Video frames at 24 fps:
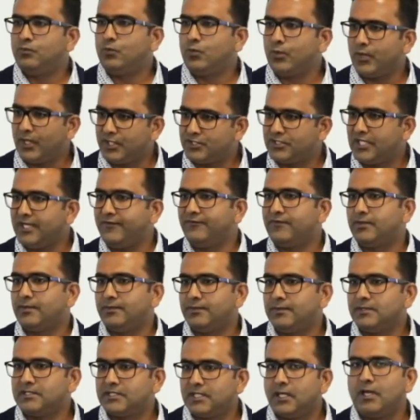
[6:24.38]
achieved
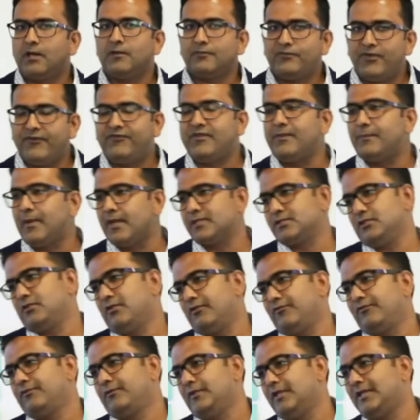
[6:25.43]
50%
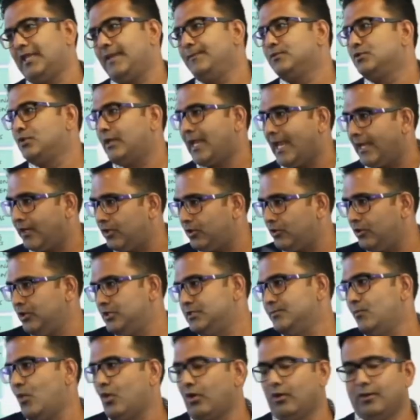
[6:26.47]
of the teams to get into this
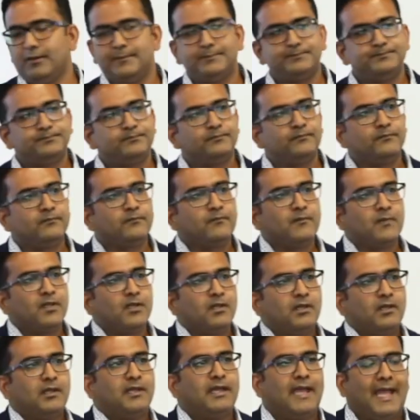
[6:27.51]
model.
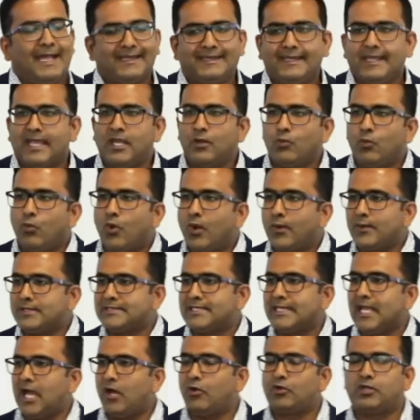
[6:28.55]
At the end, what was
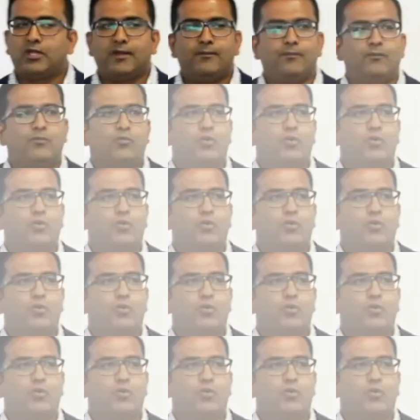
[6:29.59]
the outcome?